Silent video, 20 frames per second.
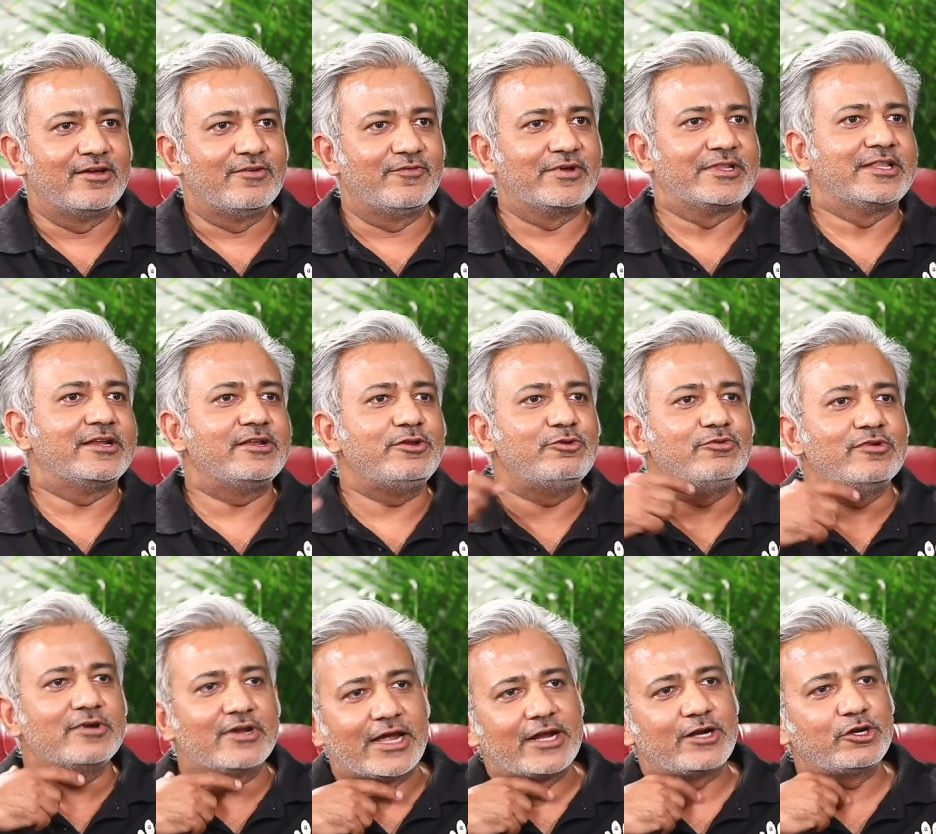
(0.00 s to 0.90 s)
whether you
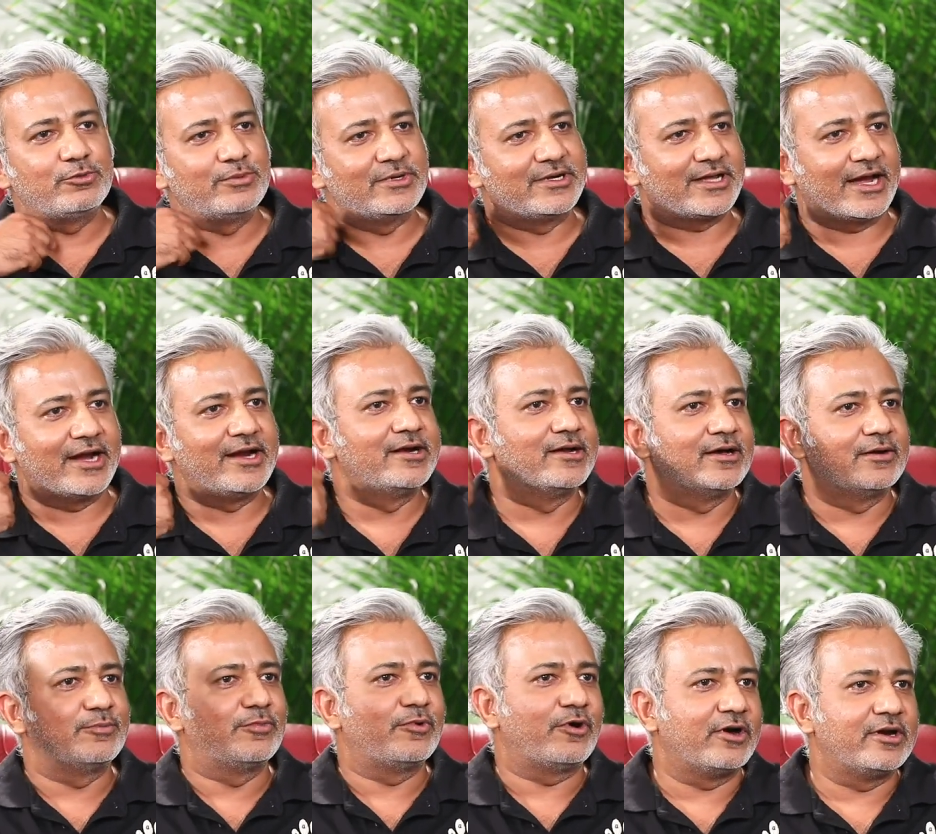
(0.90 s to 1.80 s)
would like to be tied
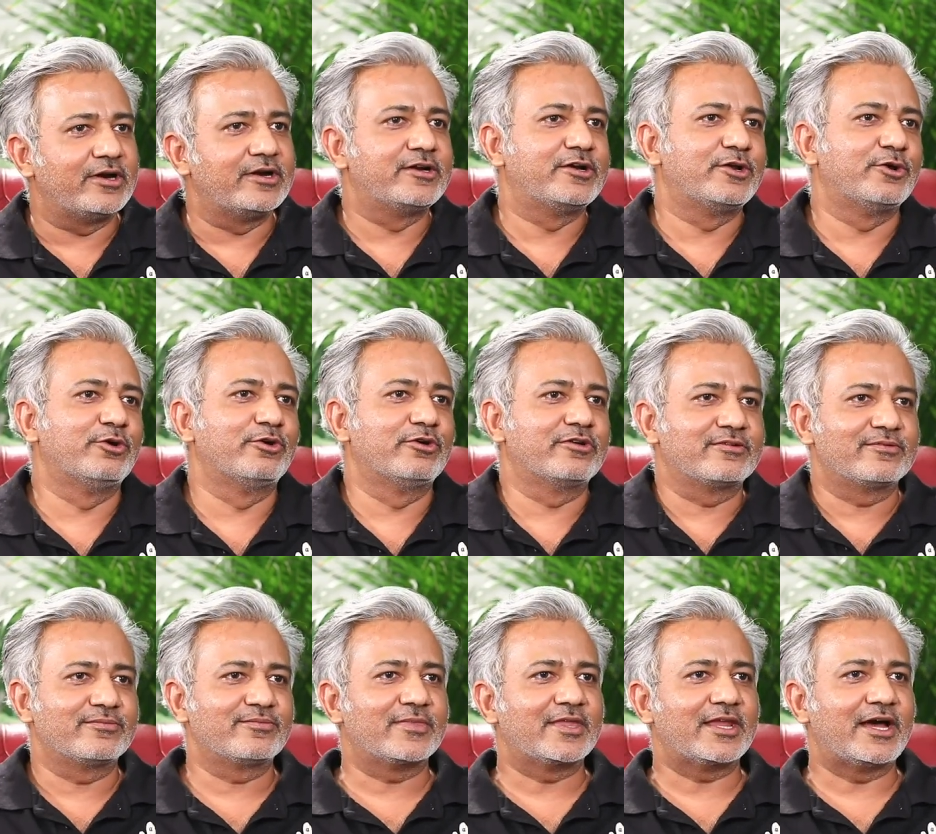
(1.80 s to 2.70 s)
up on a door
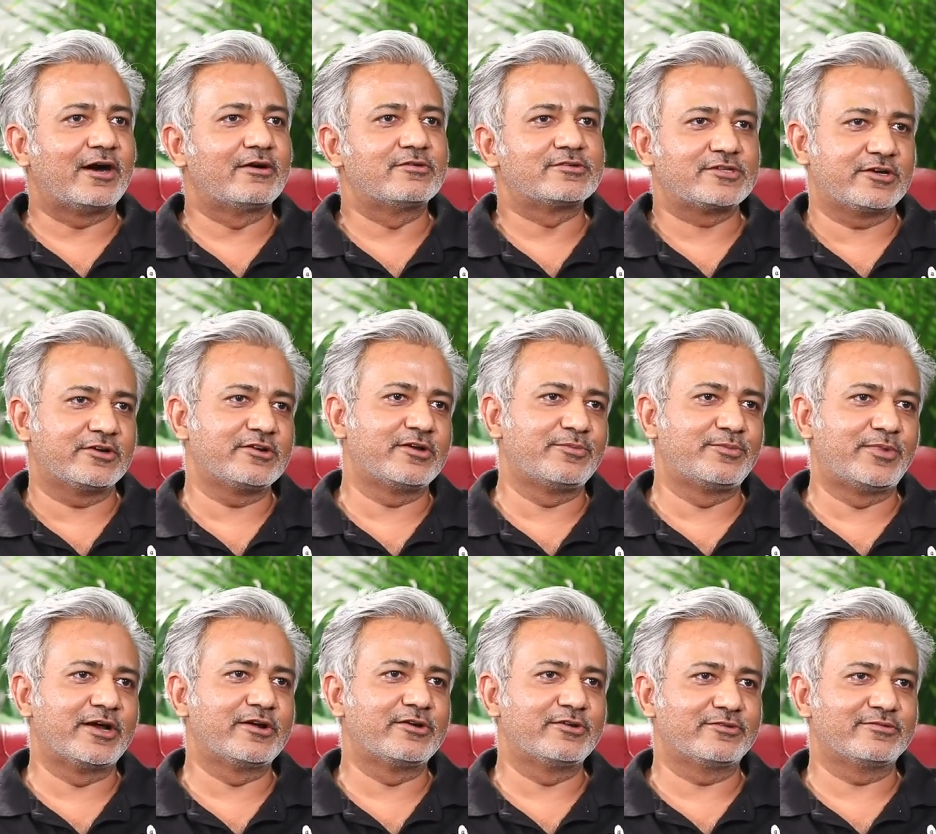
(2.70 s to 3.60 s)
outside your
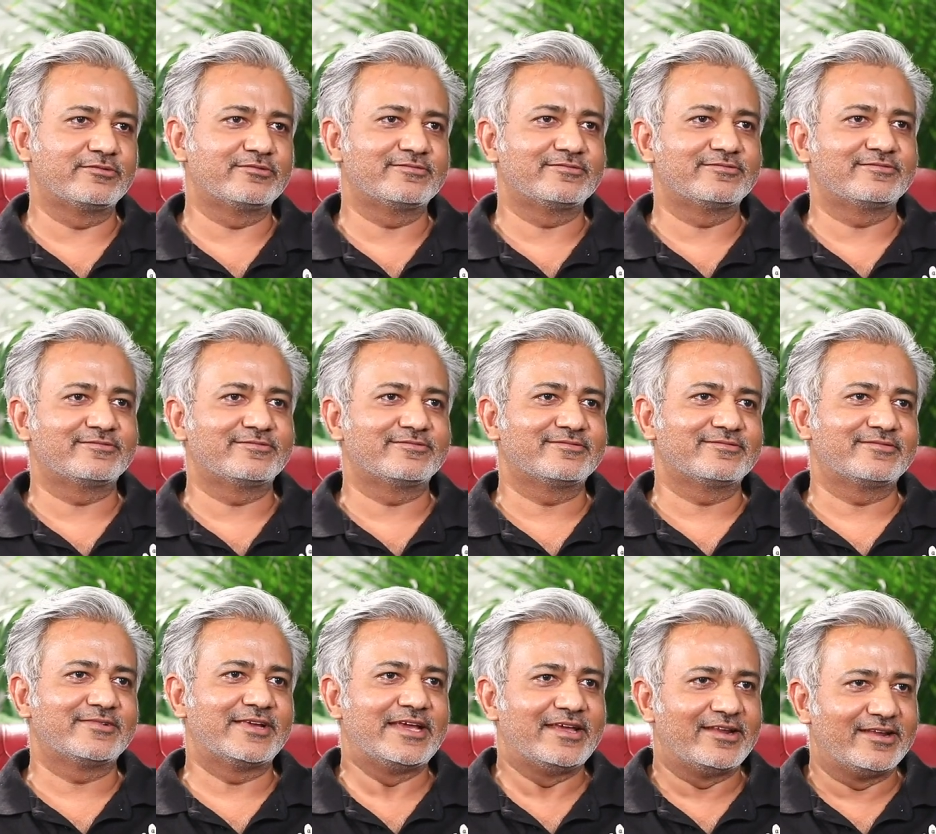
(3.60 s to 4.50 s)
bungalow
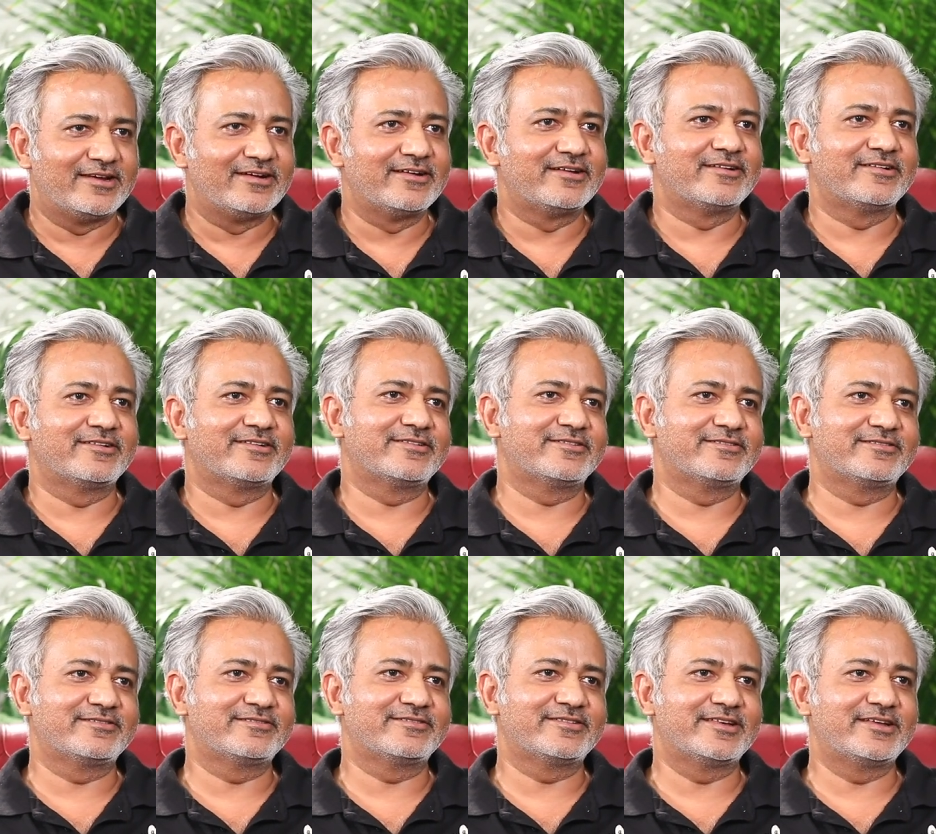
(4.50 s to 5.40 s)
in
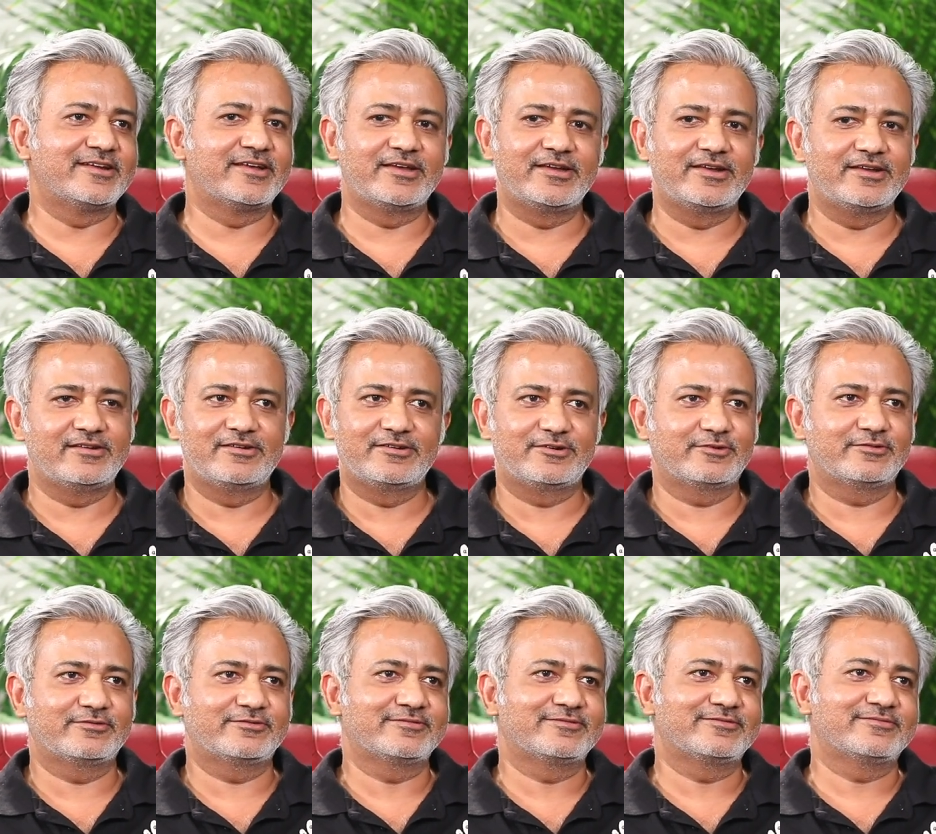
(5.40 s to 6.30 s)
a heat. No.